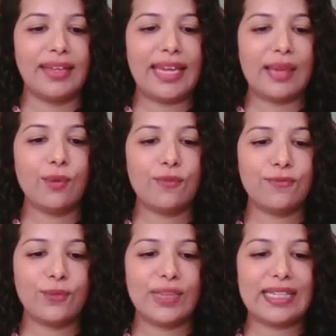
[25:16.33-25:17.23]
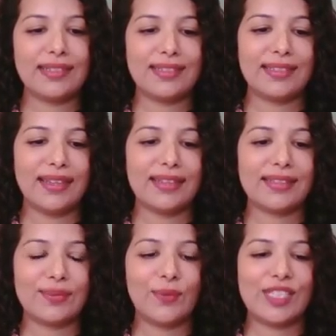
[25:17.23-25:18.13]
Game of Foodies says,
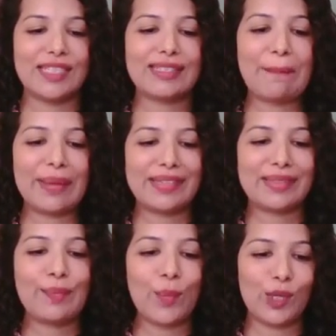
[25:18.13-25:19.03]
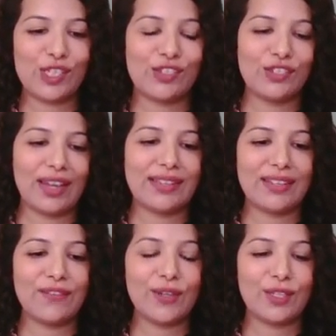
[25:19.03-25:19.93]
which is the best
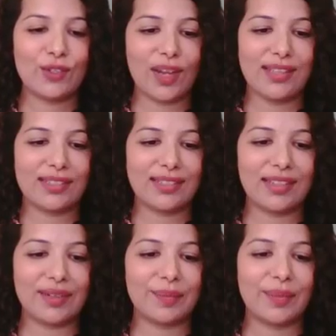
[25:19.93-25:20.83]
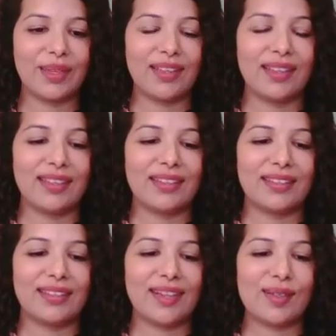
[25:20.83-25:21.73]
moisturizer for dry skin?
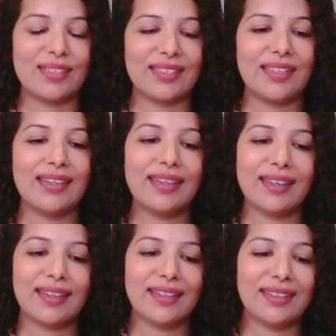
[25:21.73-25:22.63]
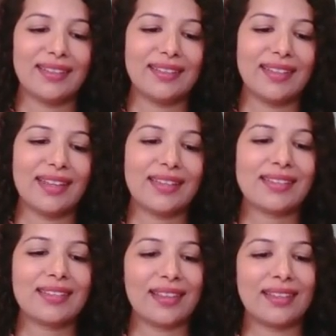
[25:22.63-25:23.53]
Now, see, there
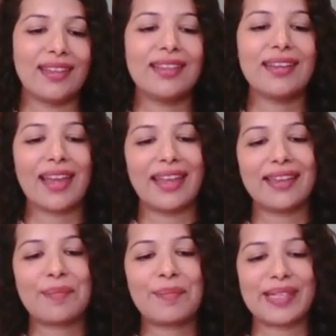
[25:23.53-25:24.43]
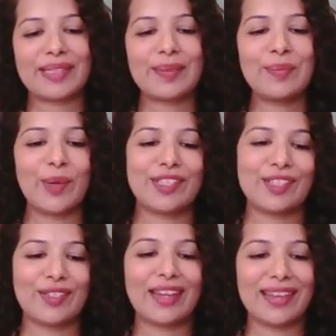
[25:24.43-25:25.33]
is nothing like best
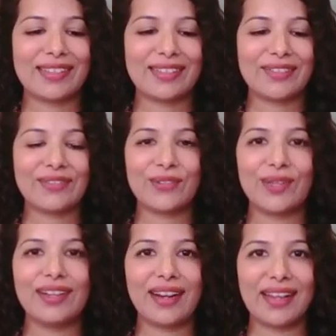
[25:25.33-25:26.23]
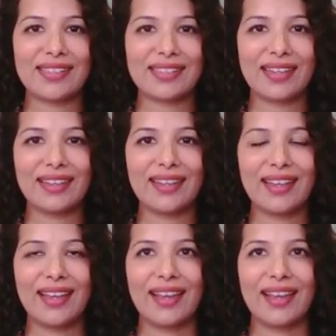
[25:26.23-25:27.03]
moisturizer for dry skin.